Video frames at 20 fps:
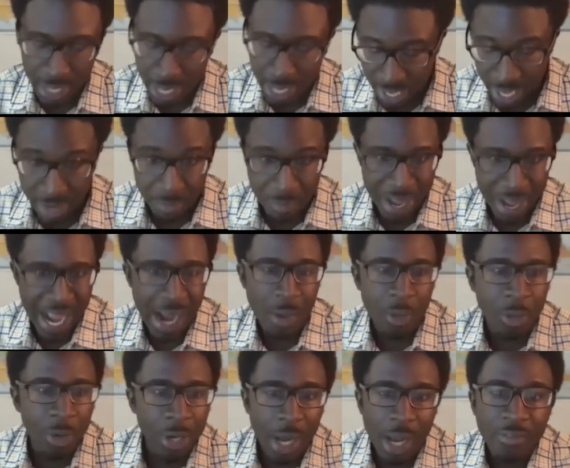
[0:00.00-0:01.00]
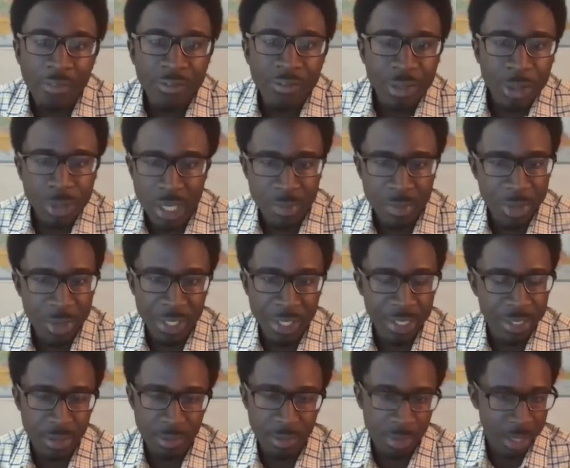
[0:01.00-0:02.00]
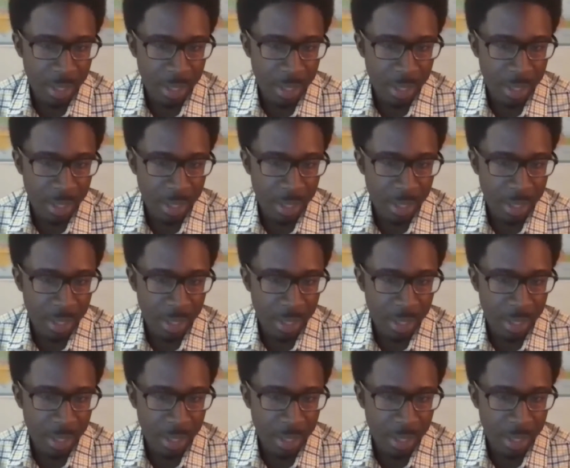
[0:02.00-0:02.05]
and power of those communities.